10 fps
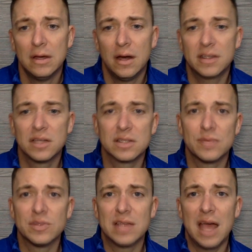until
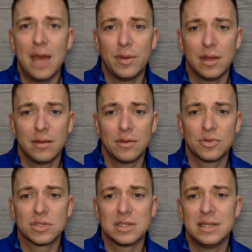someone's happy.
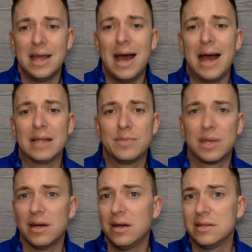You're just not
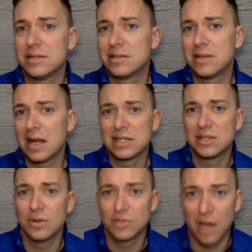because
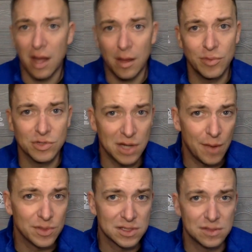that's your job. Your
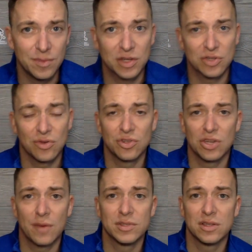job is to make sure the
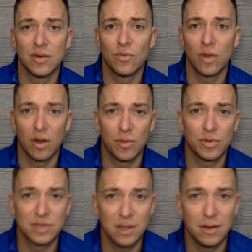job is done
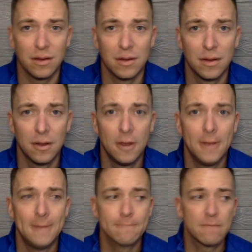100%.
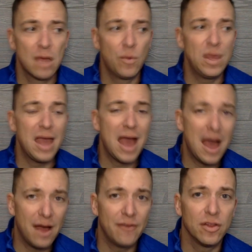And we
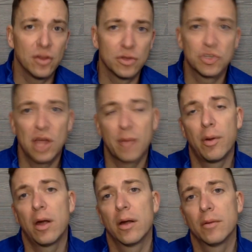have a little check
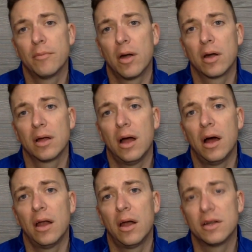bar mark
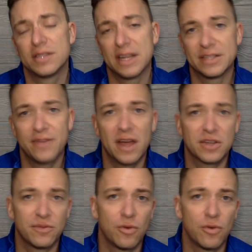on our satisfaction